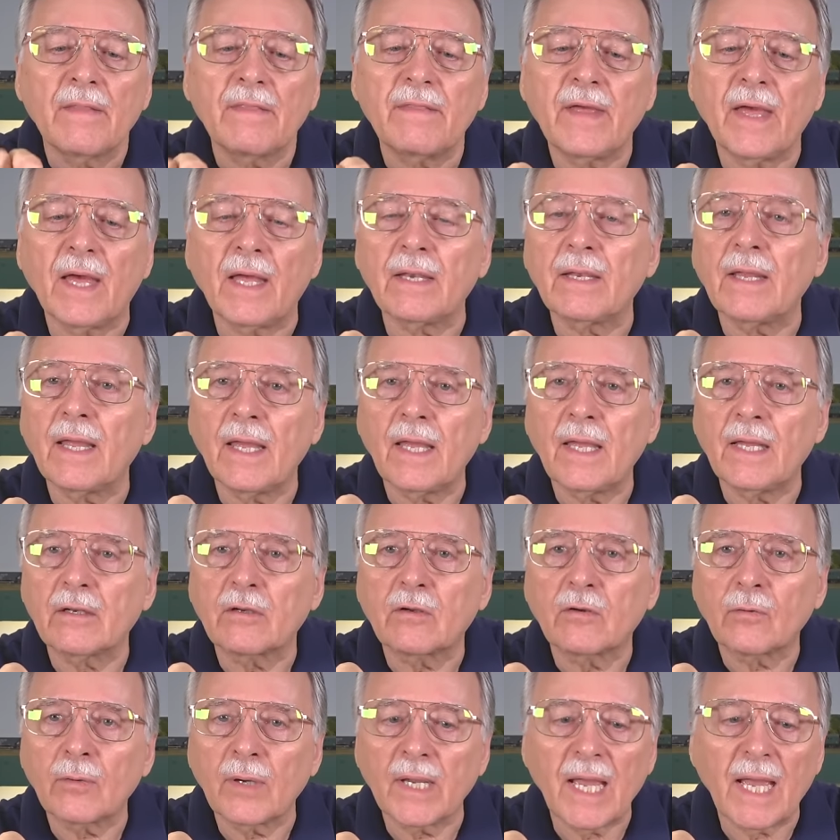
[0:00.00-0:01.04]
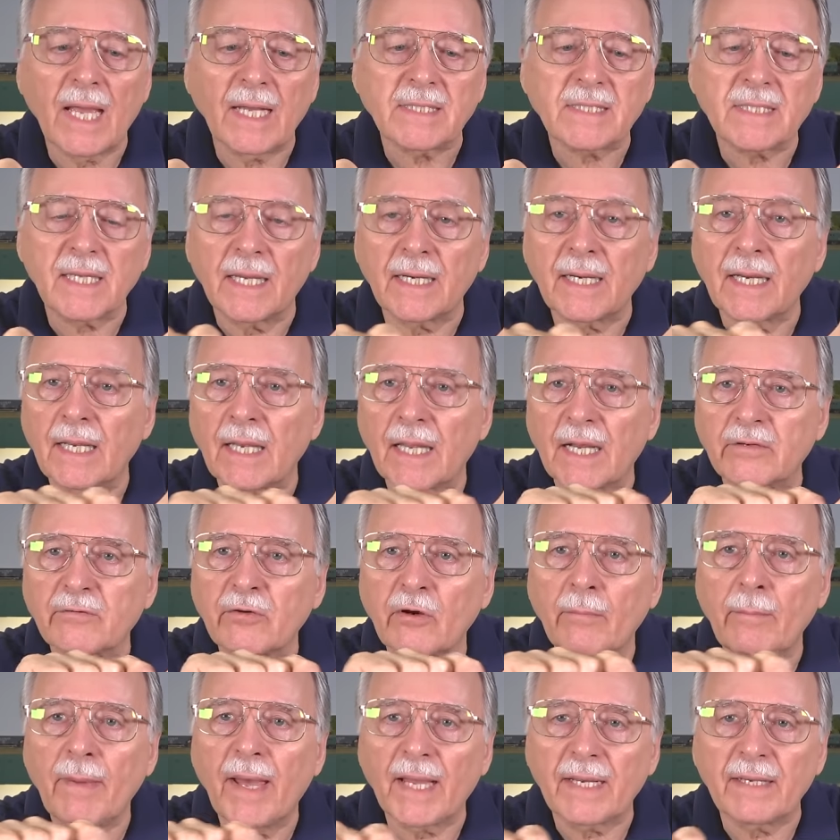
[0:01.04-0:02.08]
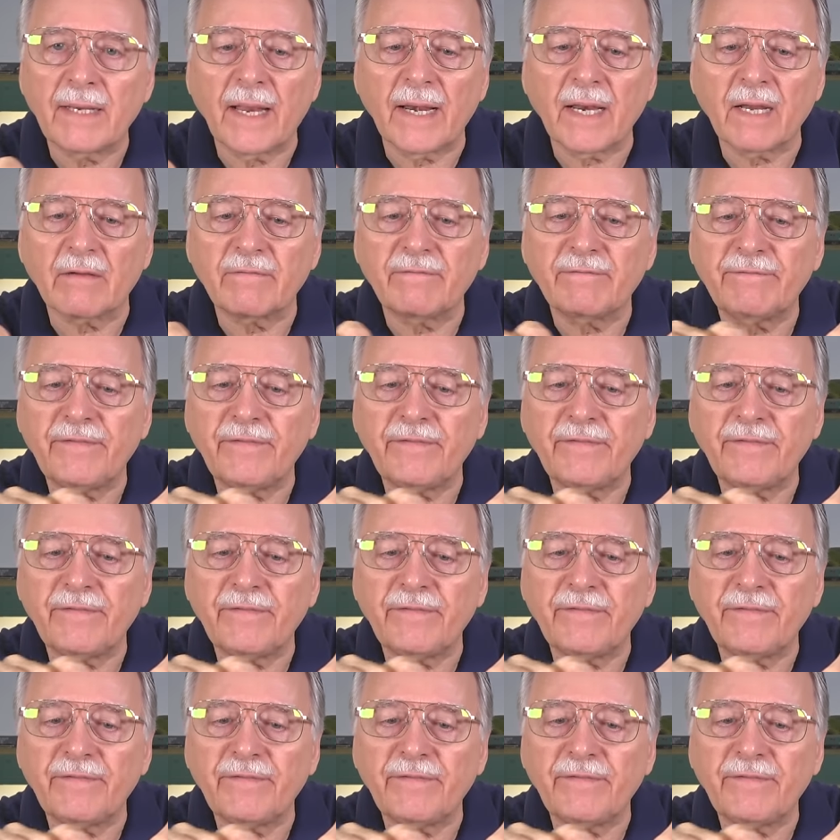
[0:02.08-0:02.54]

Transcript: then it creates an electromagnetic